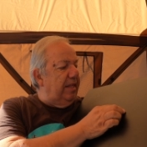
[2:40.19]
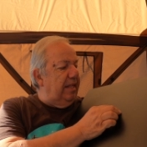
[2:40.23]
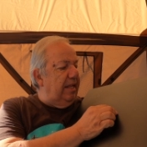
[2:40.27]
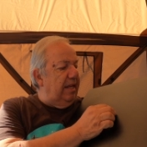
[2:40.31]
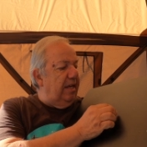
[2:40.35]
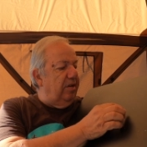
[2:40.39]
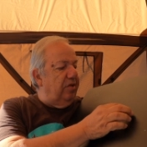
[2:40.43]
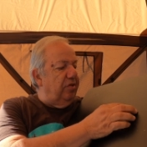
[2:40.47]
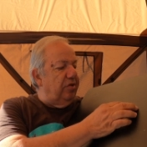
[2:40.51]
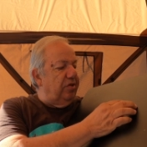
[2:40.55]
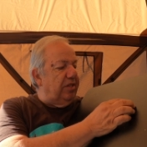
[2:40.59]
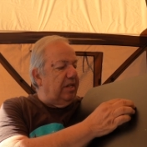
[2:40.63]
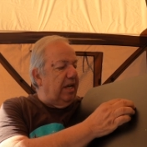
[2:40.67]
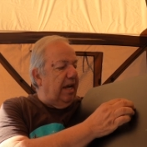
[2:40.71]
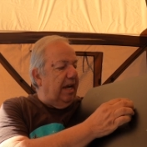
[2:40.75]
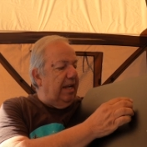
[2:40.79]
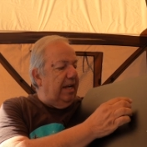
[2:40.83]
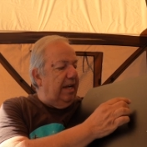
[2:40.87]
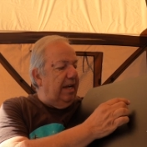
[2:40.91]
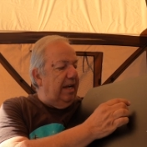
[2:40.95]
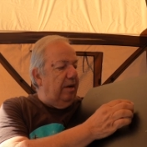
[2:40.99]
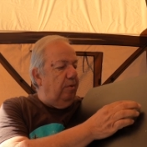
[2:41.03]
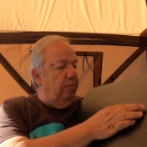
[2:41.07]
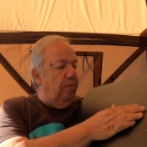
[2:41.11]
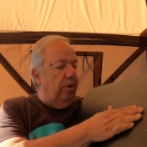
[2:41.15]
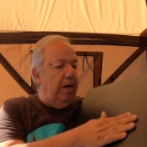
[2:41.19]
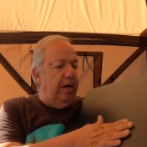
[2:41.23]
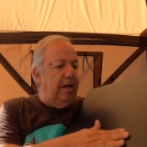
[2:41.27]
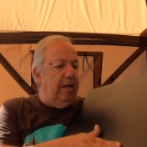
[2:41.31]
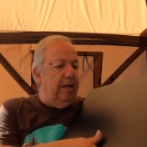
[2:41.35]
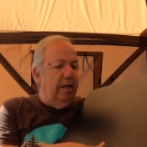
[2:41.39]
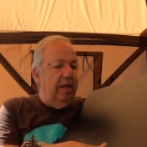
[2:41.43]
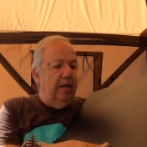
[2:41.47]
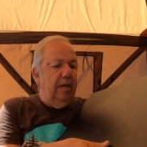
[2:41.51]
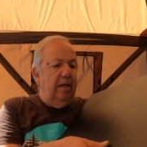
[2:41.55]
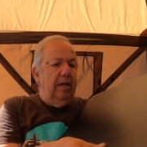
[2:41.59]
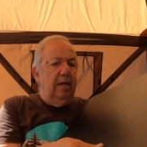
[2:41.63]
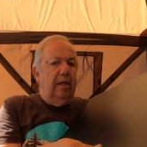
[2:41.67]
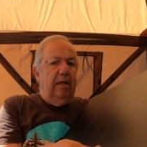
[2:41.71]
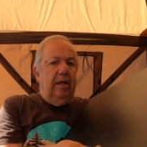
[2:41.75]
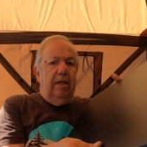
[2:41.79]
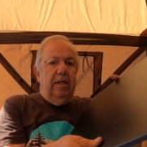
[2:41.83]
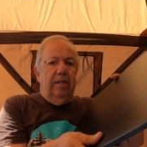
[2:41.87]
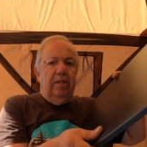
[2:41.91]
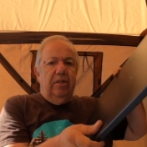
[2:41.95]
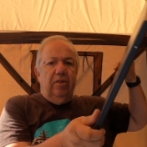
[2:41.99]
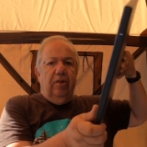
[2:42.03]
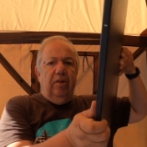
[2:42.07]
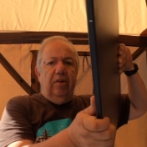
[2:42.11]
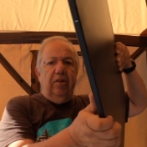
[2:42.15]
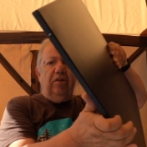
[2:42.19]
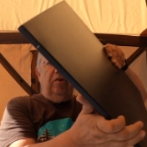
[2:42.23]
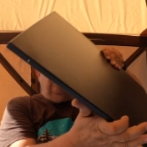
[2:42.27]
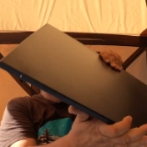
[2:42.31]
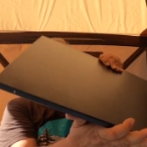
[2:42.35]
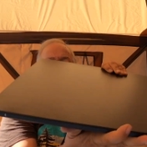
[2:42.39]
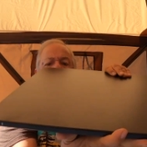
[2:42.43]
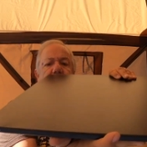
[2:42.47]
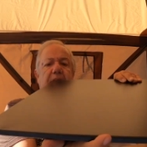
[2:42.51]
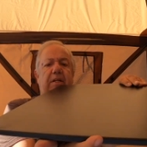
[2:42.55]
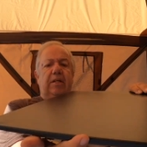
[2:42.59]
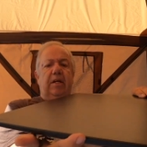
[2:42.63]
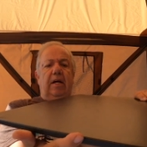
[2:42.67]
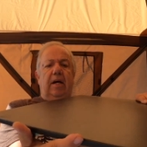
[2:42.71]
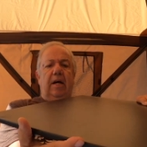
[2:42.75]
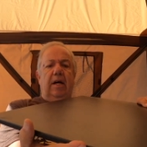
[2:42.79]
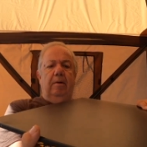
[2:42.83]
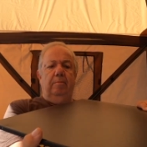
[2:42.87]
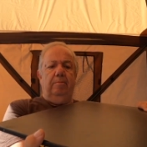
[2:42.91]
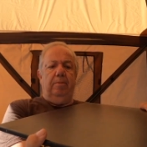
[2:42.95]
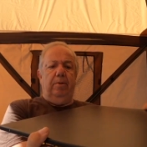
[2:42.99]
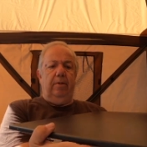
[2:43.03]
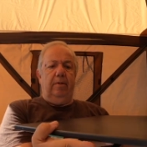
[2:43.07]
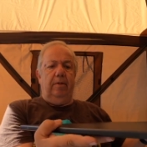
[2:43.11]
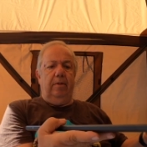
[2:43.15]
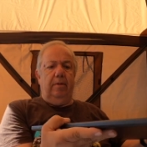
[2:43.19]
the underside anyway. So this will be the top.